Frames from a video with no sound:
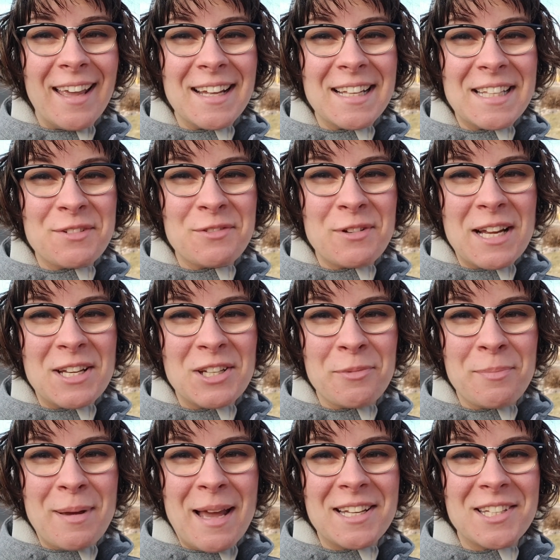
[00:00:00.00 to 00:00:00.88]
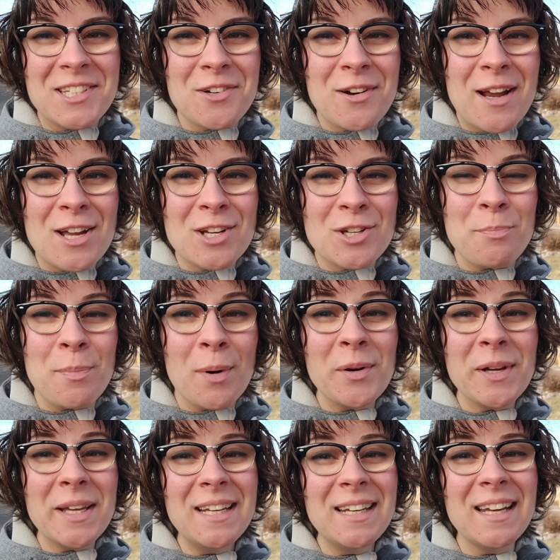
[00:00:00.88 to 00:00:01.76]
It's Rachel Bastarache
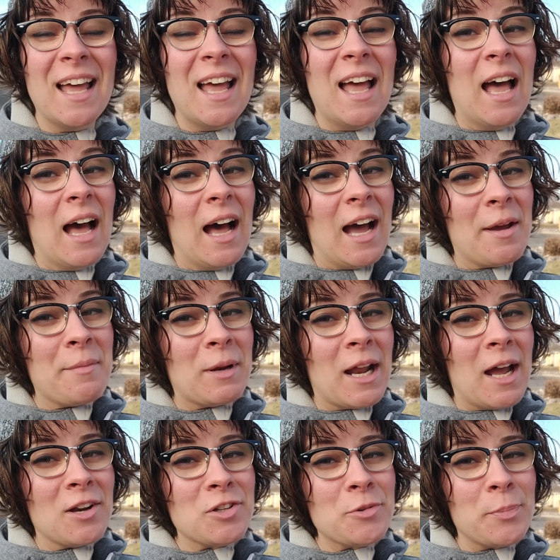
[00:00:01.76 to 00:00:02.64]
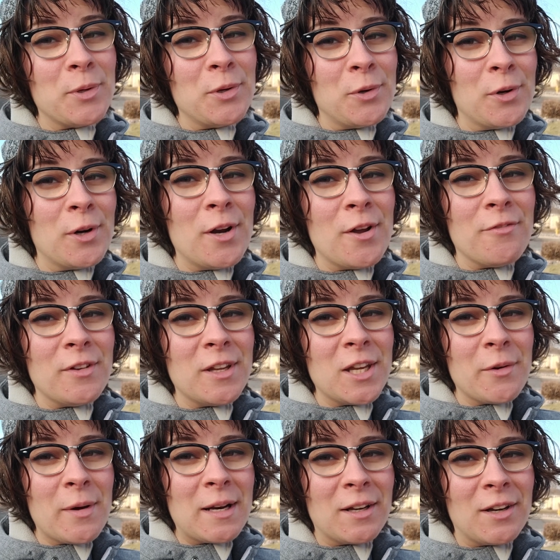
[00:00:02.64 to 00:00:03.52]
Bogan. I'm an entrepreneur, a
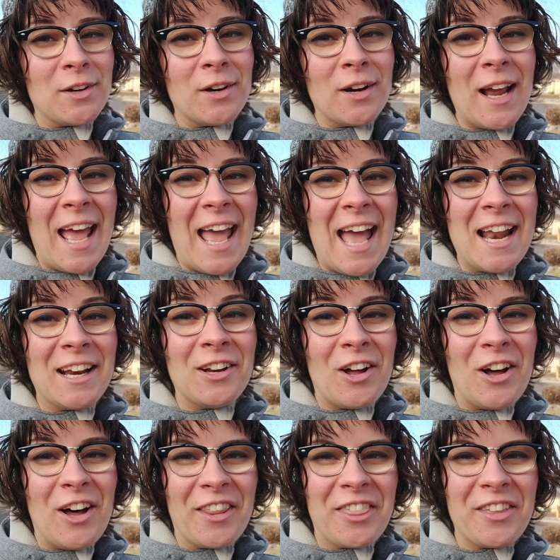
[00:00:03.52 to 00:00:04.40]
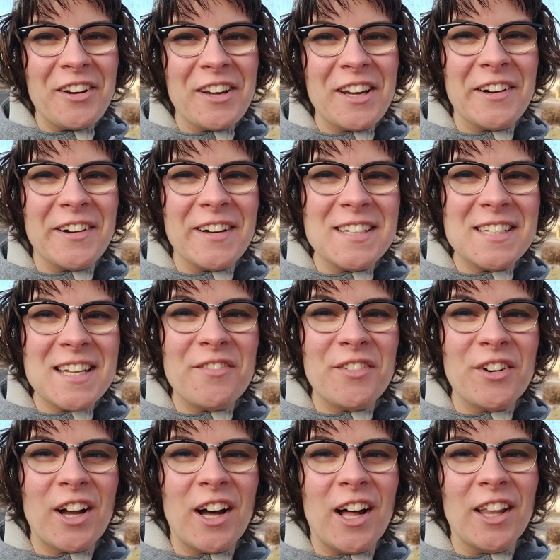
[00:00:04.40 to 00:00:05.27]
video editor, and an author here in
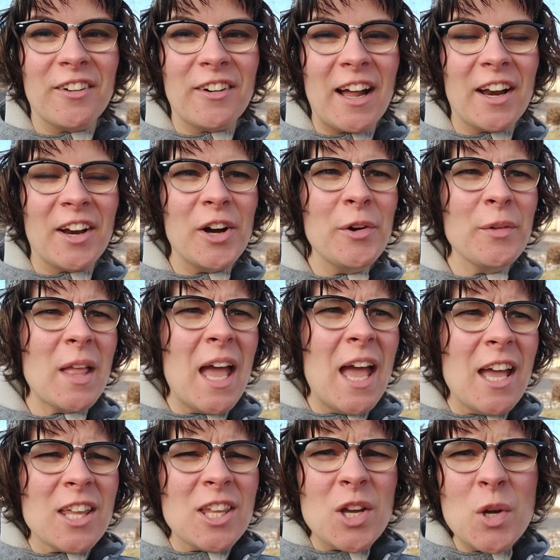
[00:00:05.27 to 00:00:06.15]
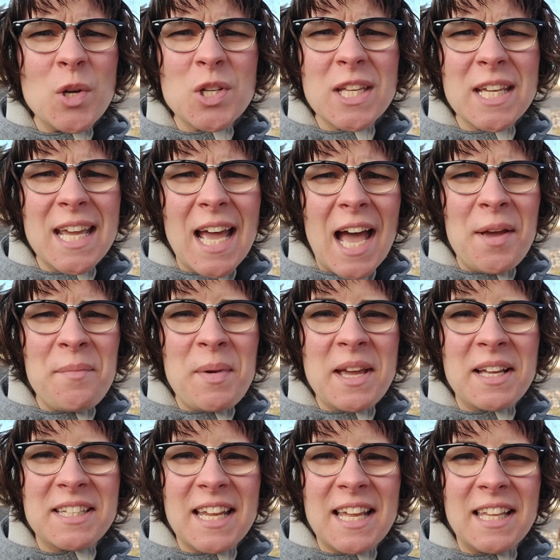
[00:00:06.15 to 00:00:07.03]
Denver, Colorado. Usually, I
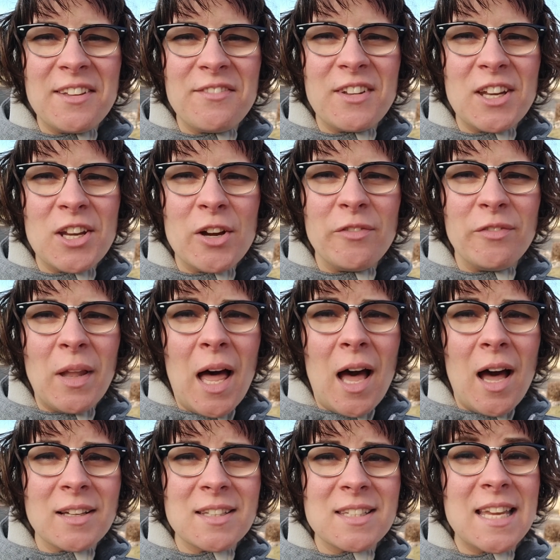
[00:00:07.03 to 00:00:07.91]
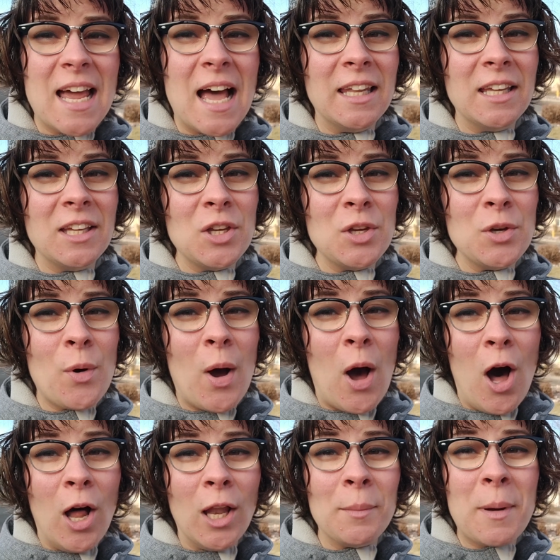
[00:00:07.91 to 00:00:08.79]
make daily video vlogs telling you
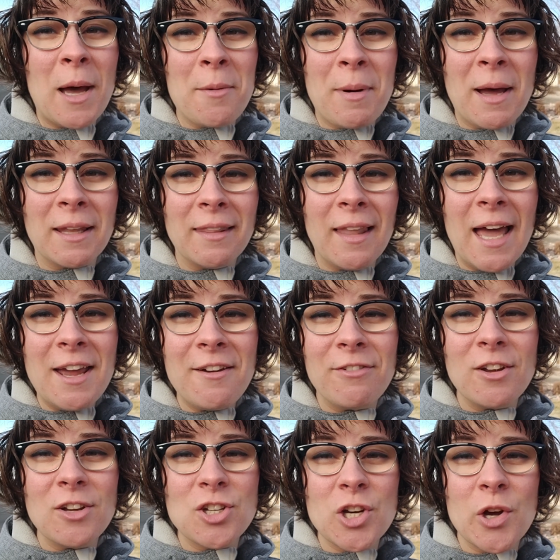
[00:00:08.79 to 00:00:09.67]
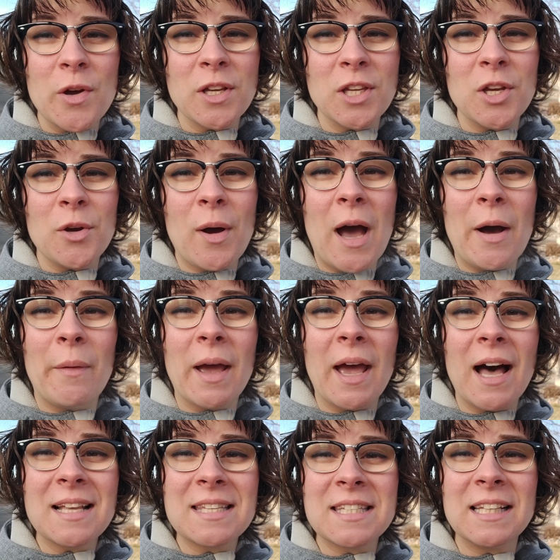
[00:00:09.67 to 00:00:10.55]
all about my life, showing you how I
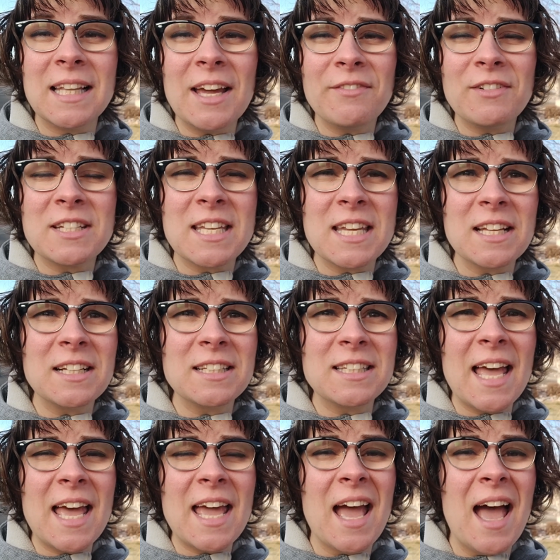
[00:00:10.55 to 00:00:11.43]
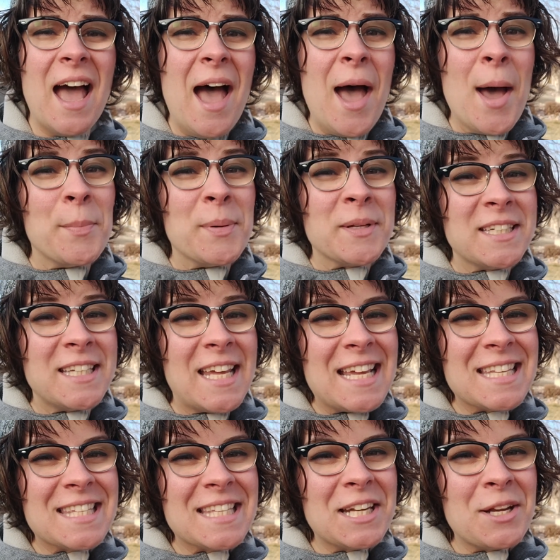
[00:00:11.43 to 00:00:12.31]
hustle every single day, but
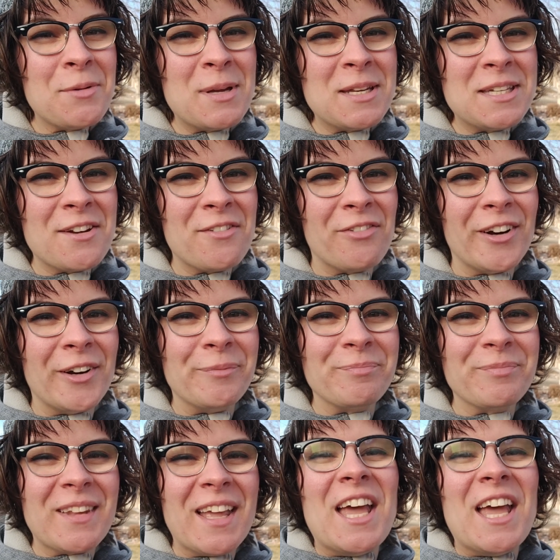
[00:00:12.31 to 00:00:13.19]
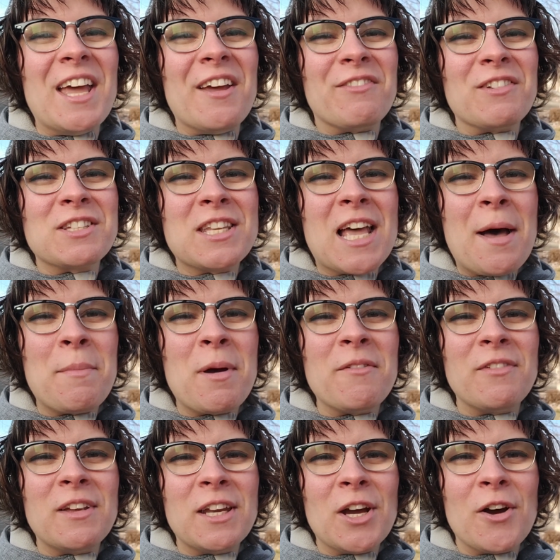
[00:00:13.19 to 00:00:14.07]
today's a little bit different. If you saw
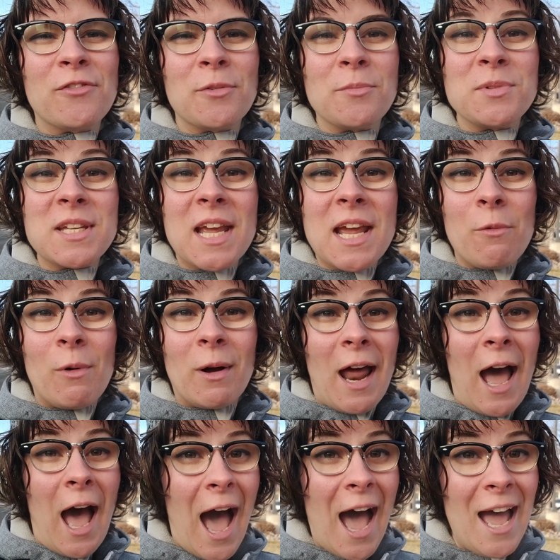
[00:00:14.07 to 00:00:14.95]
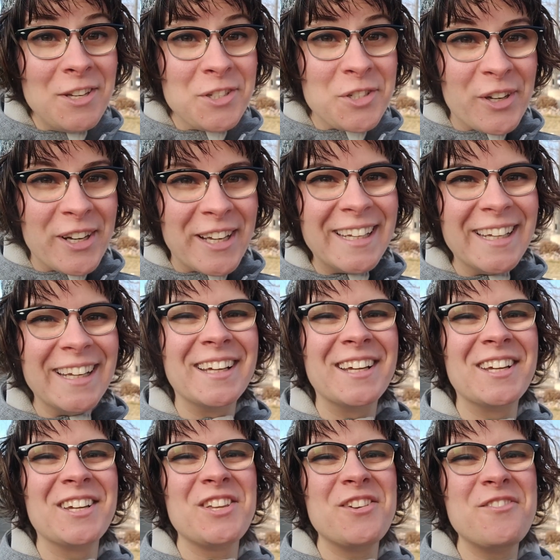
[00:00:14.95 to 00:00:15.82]
my video from day 100,
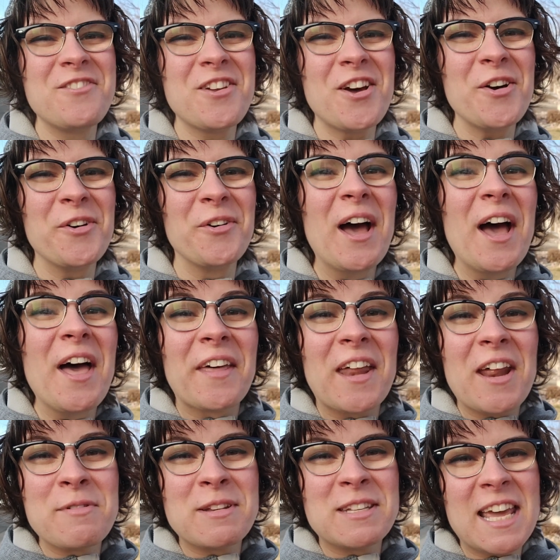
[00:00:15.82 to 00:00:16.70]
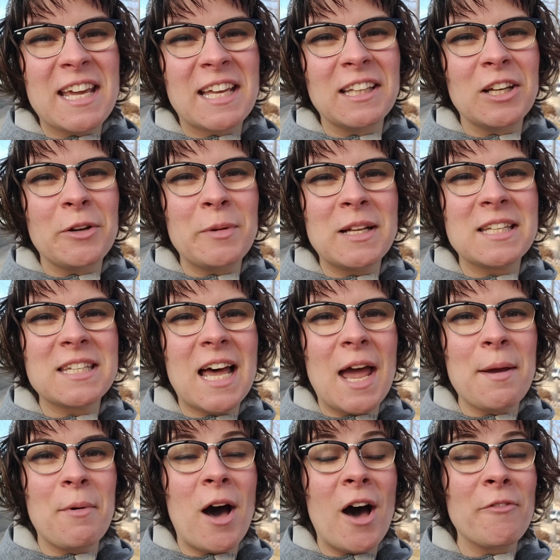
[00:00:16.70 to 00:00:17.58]
you know that I've been taking a little bit of
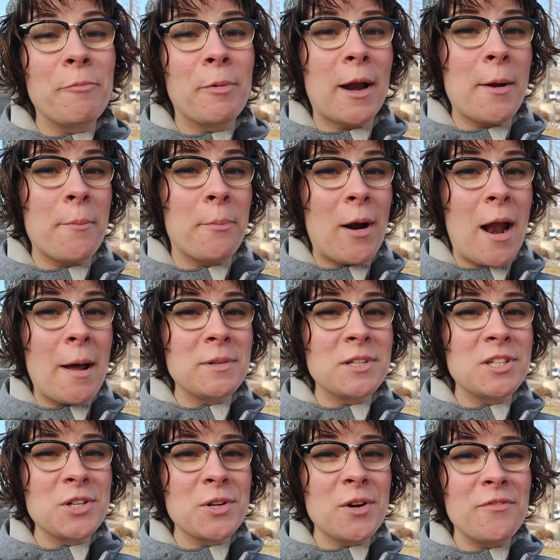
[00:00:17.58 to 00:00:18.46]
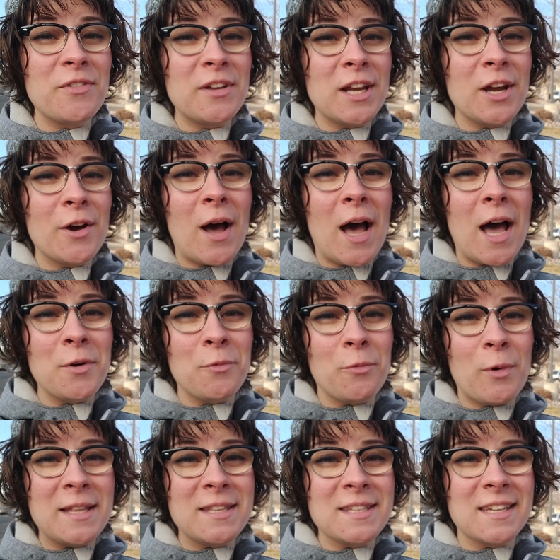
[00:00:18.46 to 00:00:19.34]
time off, but I promised you a video on
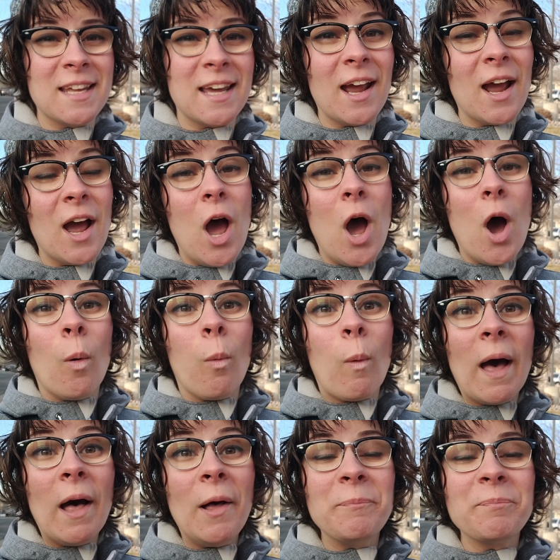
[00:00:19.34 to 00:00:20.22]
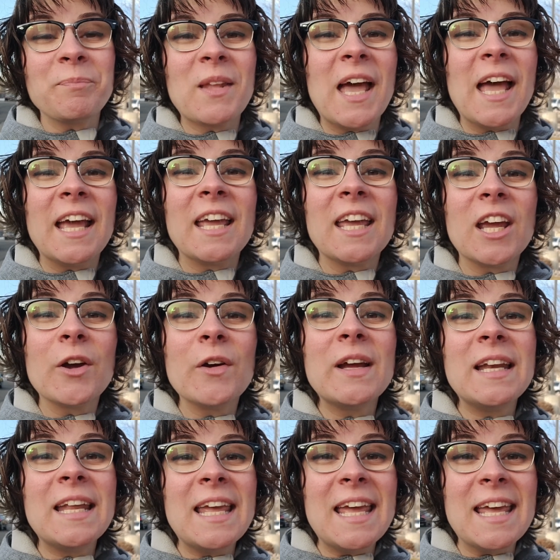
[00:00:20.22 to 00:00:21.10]
Wednesday. Well, here
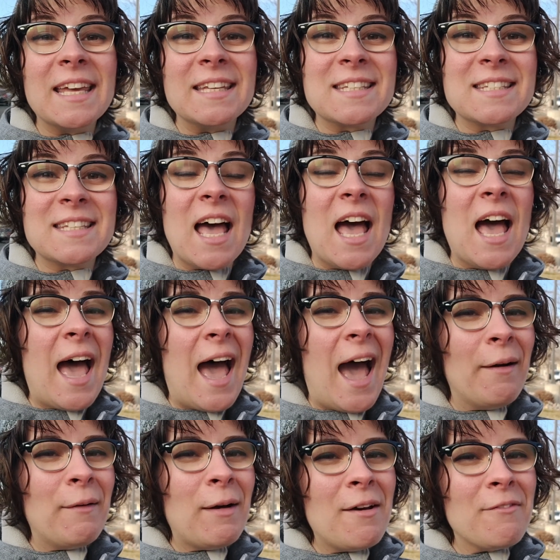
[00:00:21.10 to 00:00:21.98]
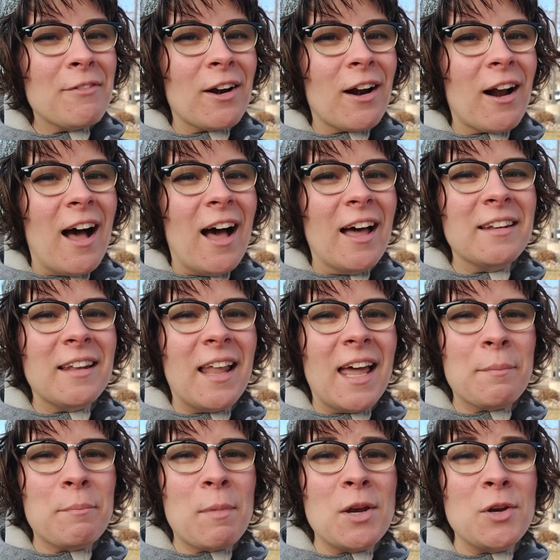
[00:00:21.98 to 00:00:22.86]
it is. However,
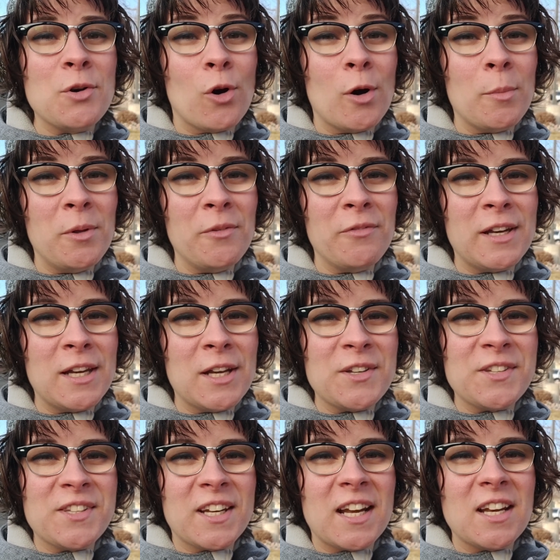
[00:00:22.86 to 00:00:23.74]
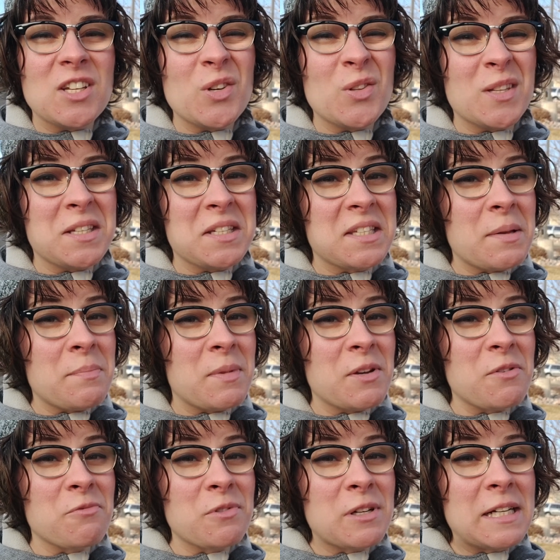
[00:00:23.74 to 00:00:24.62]
unlike my normal videos that I do, this is
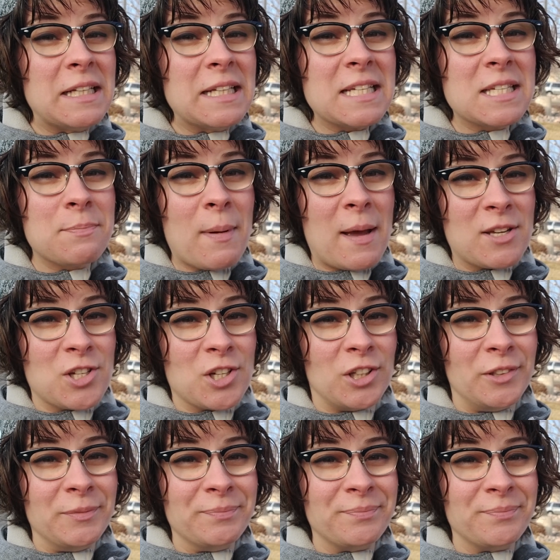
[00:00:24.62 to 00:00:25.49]
something really special.